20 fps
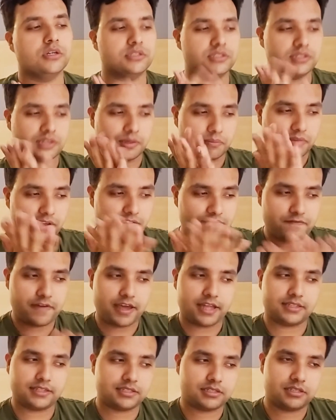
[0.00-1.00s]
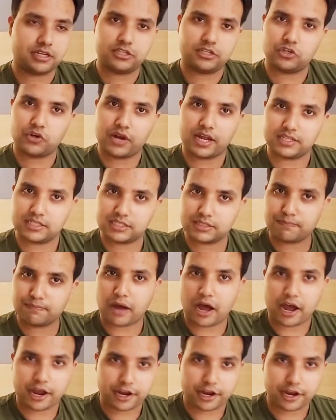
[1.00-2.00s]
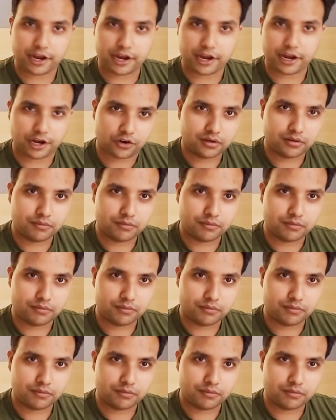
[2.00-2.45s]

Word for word: some events that transpire